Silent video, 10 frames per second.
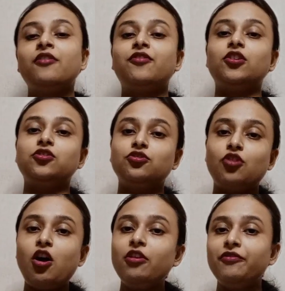for the
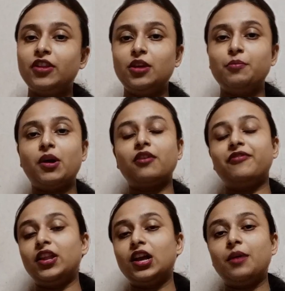wrong filling
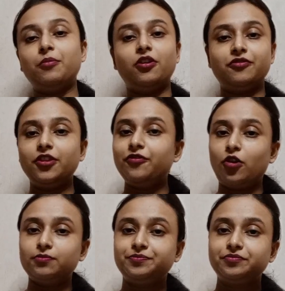up of the form.